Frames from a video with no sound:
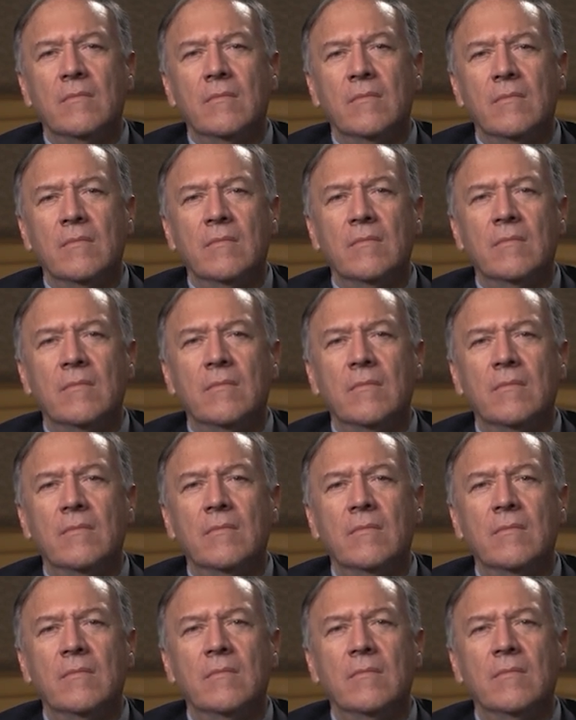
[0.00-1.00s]

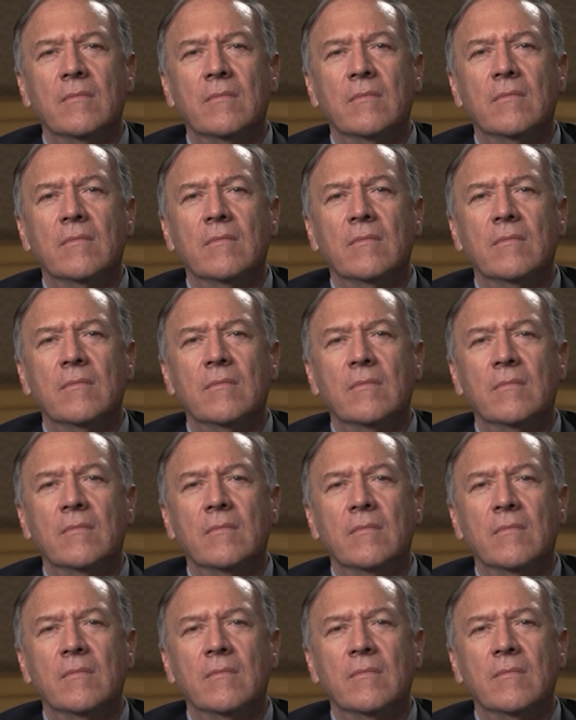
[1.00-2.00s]

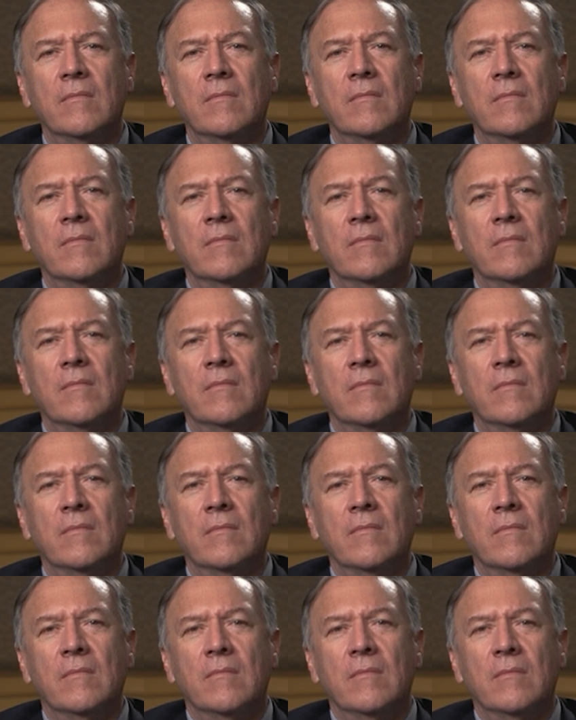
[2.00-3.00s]

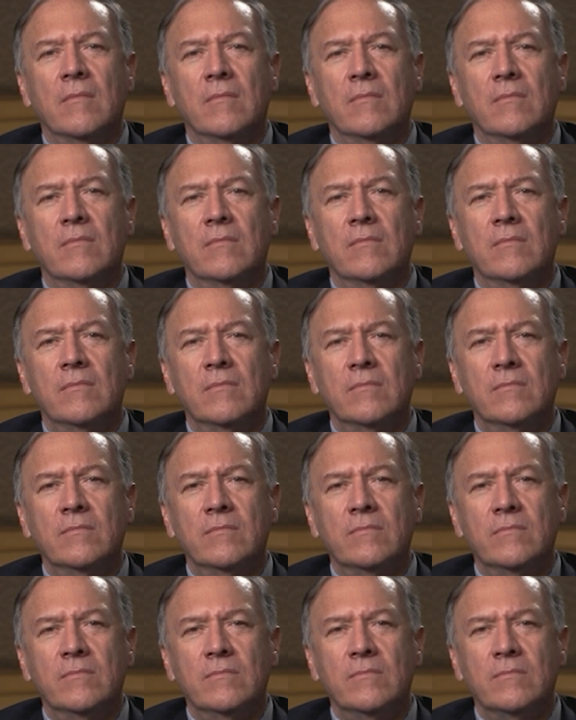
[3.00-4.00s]

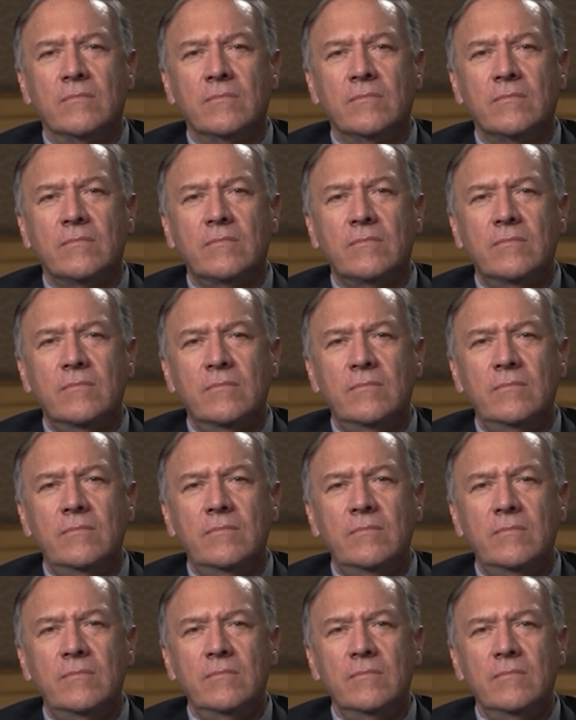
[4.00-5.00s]

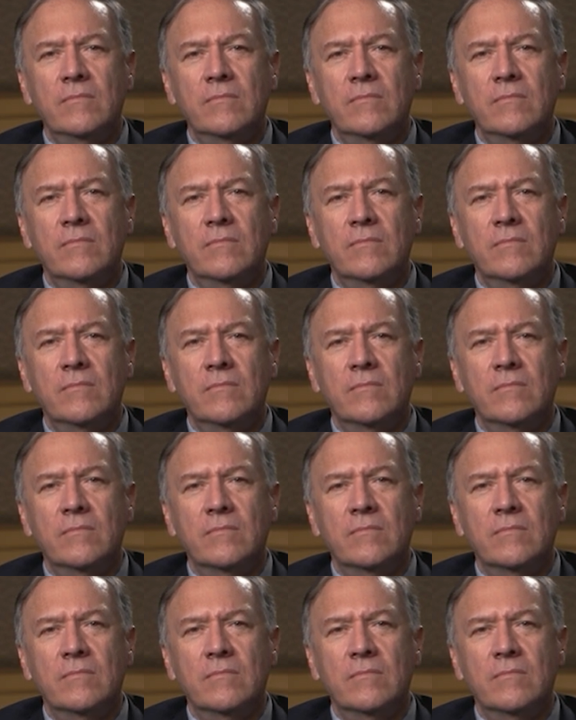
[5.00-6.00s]

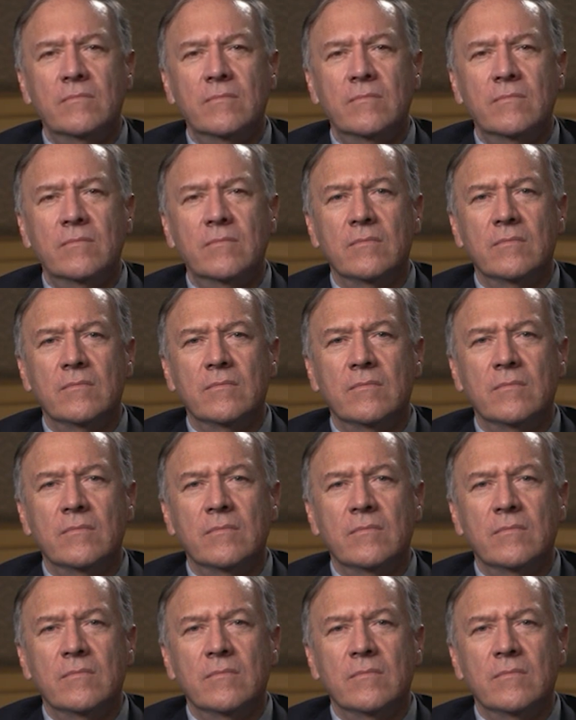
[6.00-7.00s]

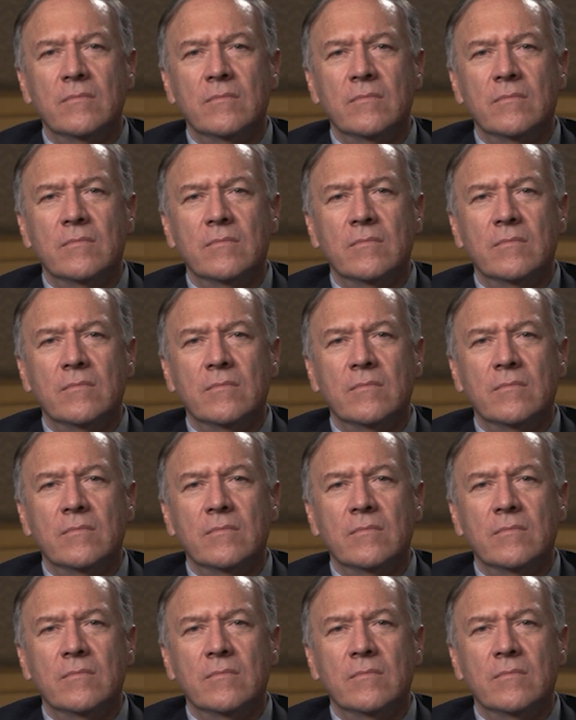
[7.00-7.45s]
(silent)